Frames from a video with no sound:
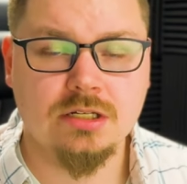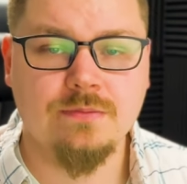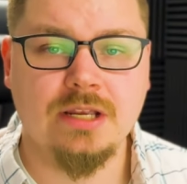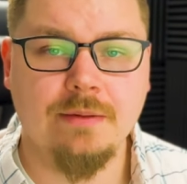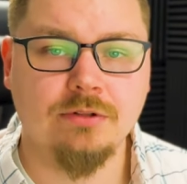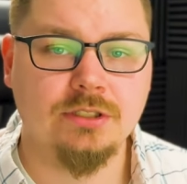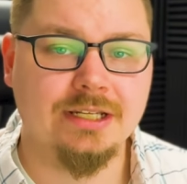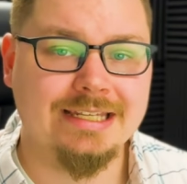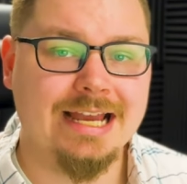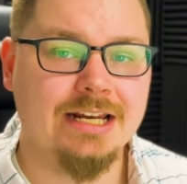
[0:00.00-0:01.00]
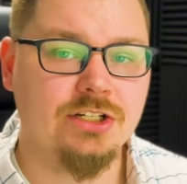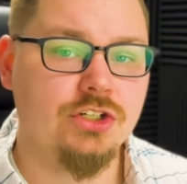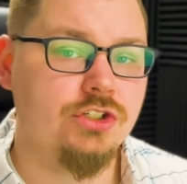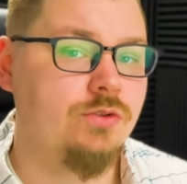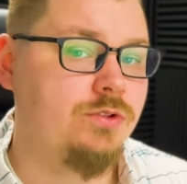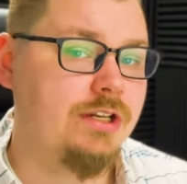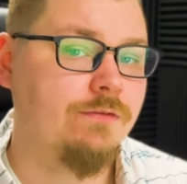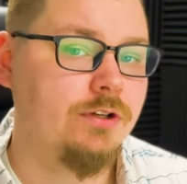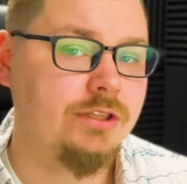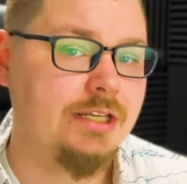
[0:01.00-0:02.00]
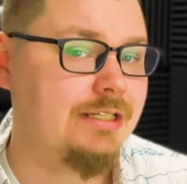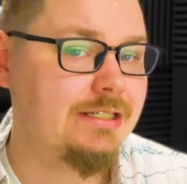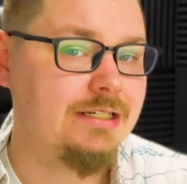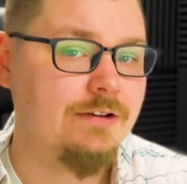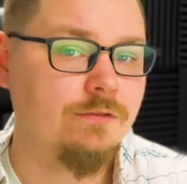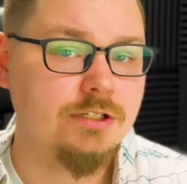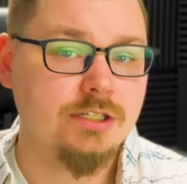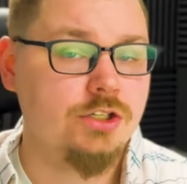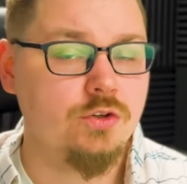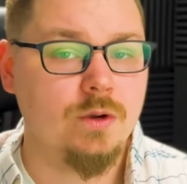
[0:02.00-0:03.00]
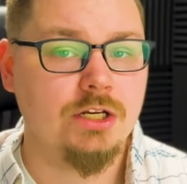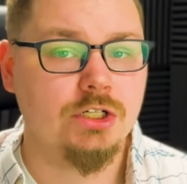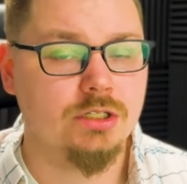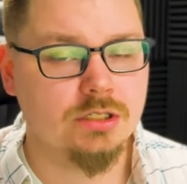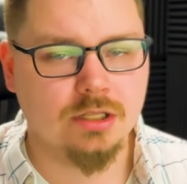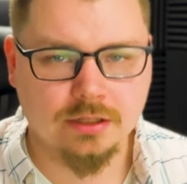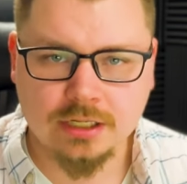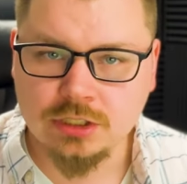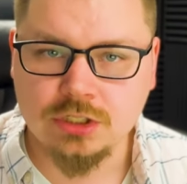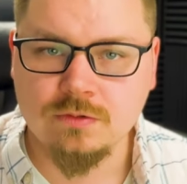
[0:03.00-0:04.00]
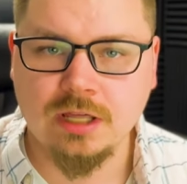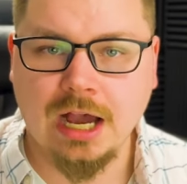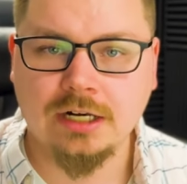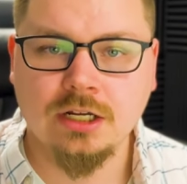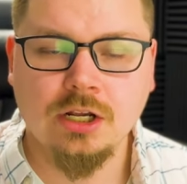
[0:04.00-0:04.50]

to be able to get it to do different things in different situations, then do that.